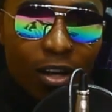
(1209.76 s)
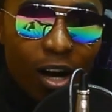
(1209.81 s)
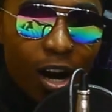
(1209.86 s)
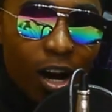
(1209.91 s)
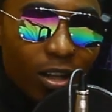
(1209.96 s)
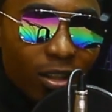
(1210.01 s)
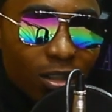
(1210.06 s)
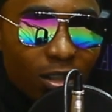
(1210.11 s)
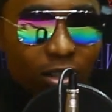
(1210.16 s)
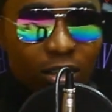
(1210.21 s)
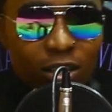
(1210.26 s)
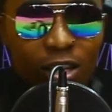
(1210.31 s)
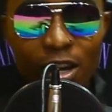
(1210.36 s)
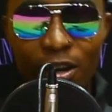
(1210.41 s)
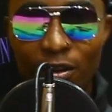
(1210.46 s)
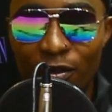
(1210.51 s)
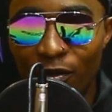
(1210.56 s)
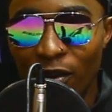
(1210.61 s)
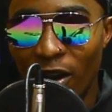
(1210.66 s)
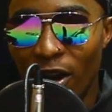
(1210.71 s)
Artists
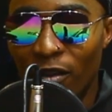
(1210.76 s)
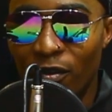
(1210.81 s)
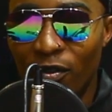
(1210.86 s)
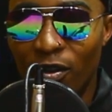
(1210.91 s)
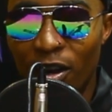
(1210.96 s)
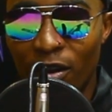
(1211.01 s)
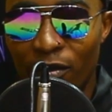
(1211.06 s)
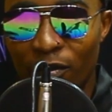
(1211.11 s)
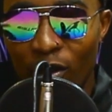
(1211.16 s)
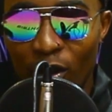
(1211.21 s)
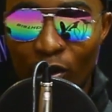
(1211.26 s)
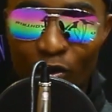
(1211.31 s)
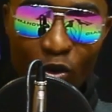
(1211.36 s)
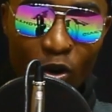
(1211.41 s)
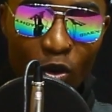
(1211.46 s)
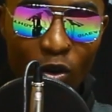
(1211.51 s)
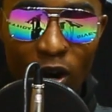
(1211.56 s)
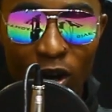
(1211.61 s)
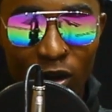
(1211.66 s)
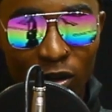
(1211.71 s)
have a
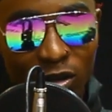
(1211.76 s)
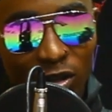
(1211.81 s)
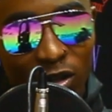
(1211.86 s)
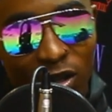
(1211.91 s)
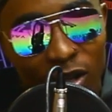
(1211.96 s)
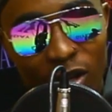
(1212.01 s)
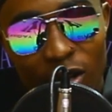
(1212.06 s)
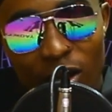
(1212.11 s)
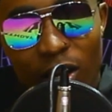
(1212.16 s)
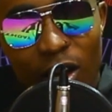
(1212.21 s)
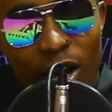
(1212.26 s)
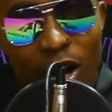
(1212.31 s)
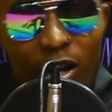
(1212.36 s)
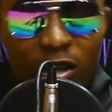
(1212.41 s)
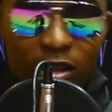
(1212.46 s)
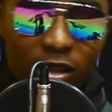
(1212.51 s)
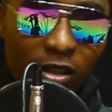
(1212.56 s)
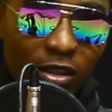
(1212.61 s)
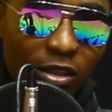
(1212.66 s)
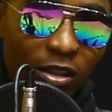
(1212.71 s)
rollout
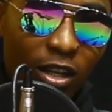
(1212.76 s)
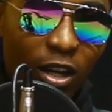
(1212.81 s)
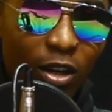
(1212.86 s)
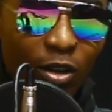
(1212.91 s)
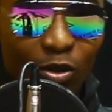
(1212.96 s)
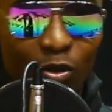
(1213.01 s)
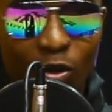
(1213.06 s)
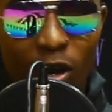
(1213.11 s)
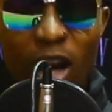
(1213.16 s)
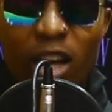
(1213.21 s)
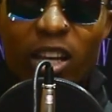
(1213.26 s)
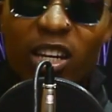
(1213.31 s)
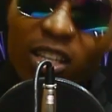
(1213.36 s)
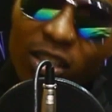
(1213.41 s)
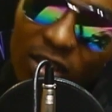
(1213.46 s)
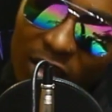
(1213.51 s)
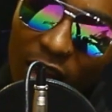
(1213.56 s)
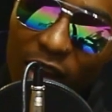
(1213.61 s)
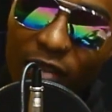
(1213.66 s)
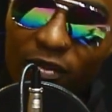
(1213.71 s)
artists tell you, I
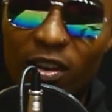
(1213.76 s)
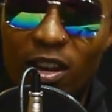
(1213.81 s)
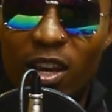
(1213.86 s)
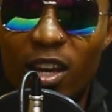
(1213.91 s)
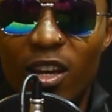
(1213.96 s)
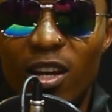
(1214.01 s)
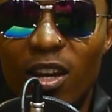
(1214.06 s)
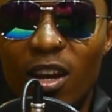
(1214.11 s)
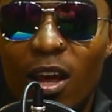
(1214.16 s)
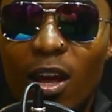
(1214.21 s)
need to have a hit.